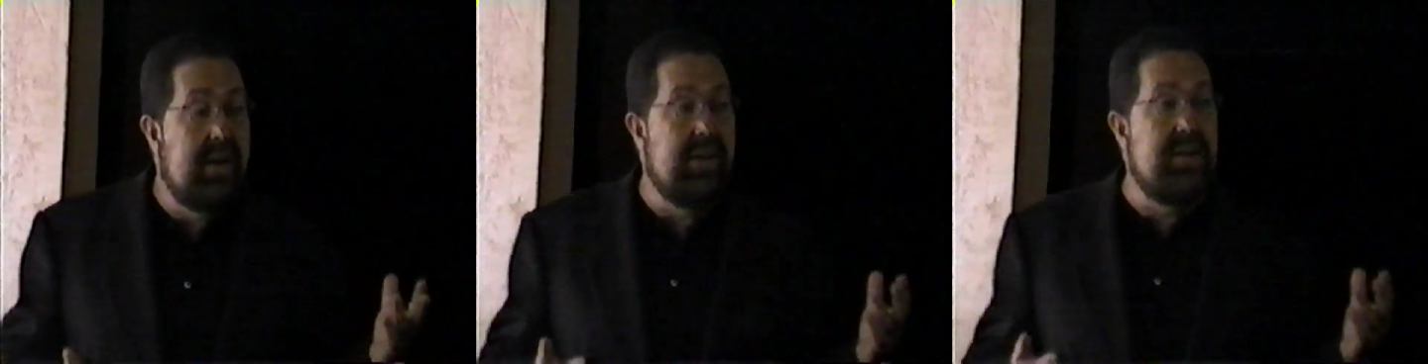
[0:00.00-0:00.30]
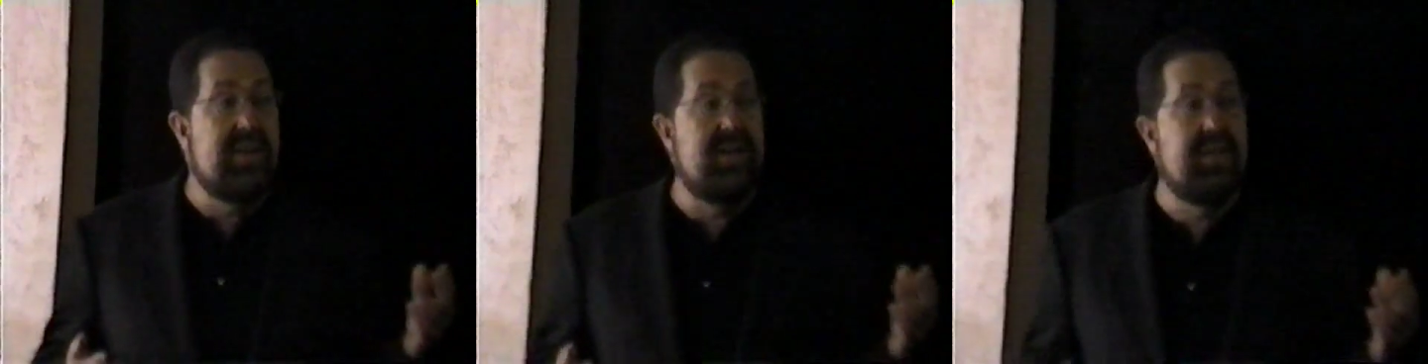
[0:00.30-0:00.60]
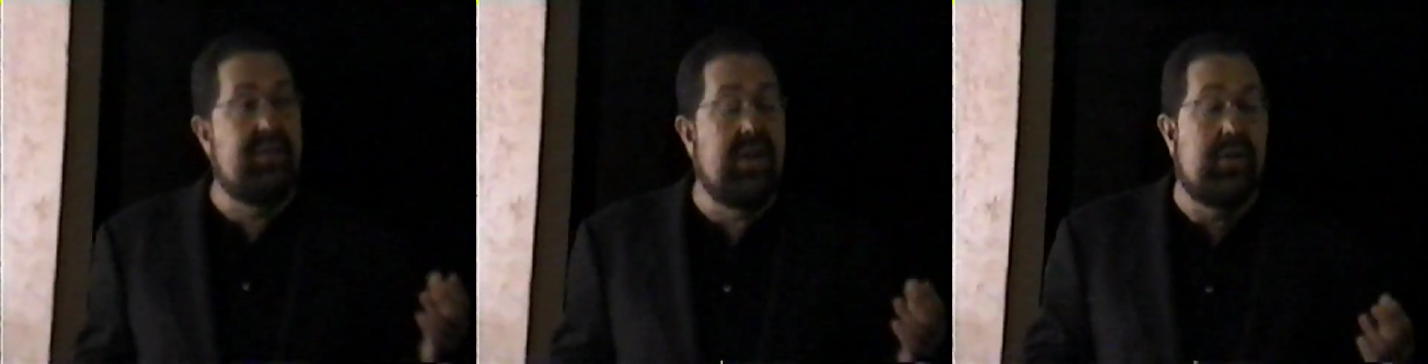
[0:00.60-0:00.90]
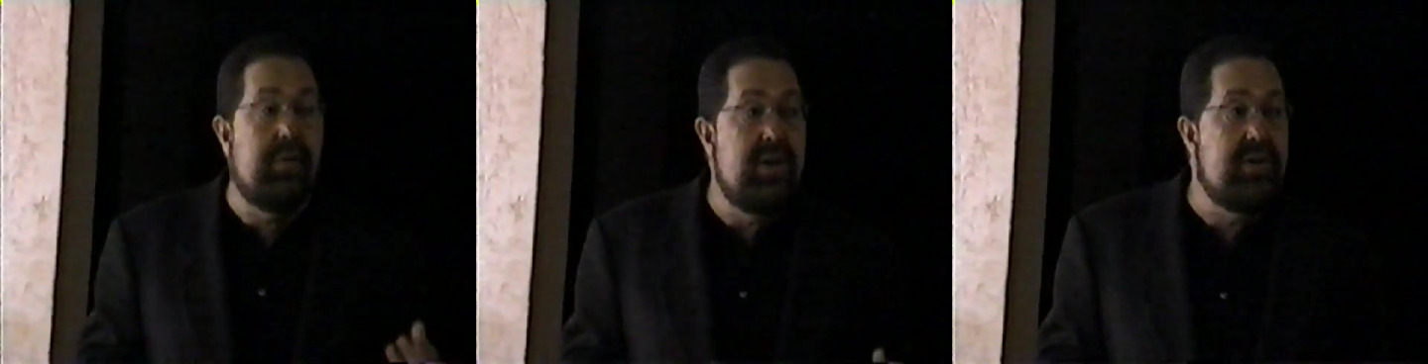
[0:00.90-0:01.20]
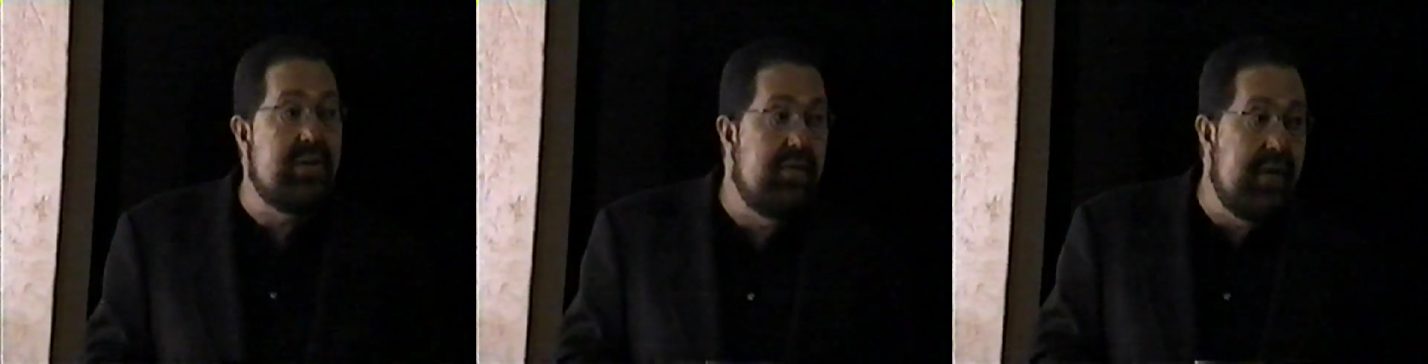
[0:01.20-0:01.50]
in the sense of the
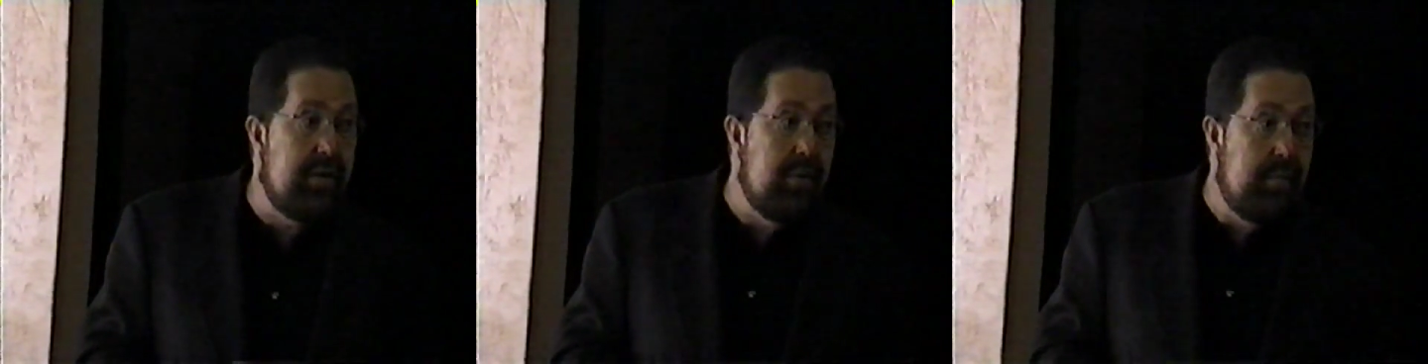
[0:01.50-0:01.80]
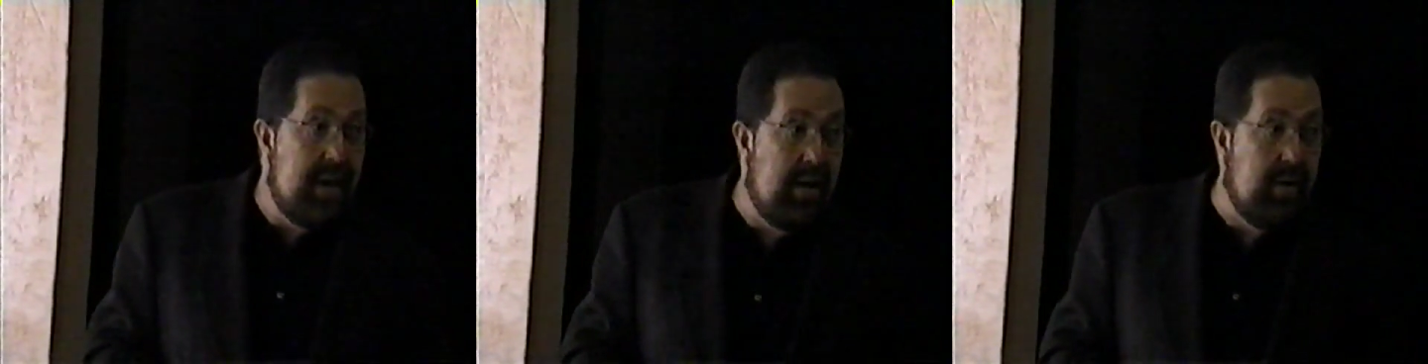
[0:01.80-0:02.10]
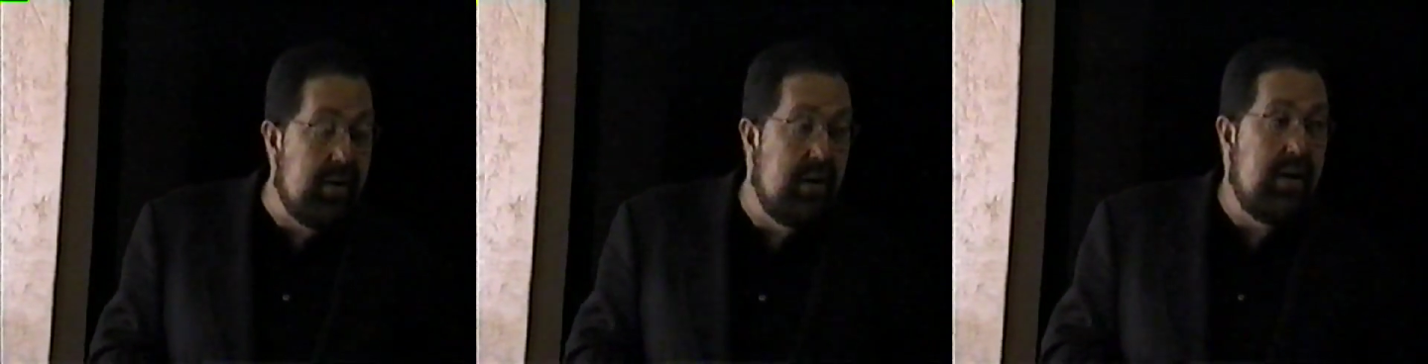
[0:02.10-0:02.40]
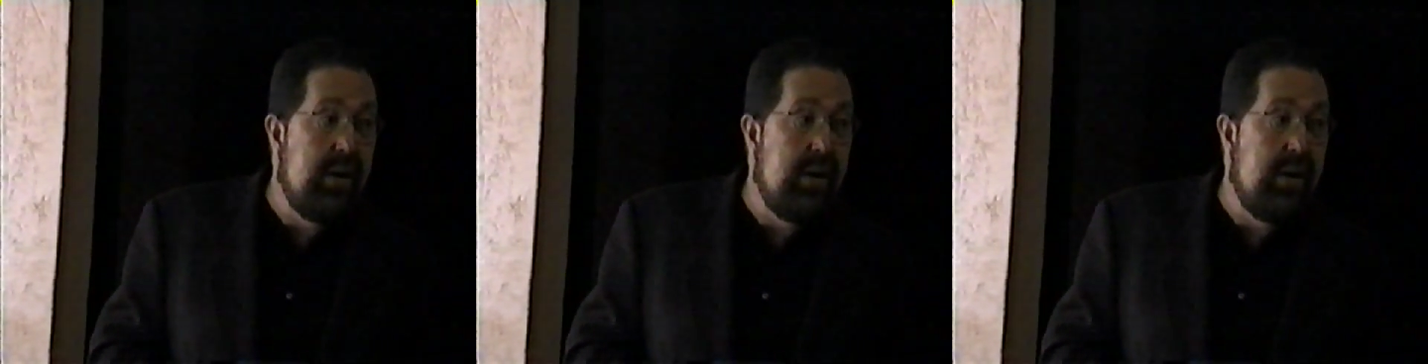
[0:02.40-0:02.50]
accretion of federal power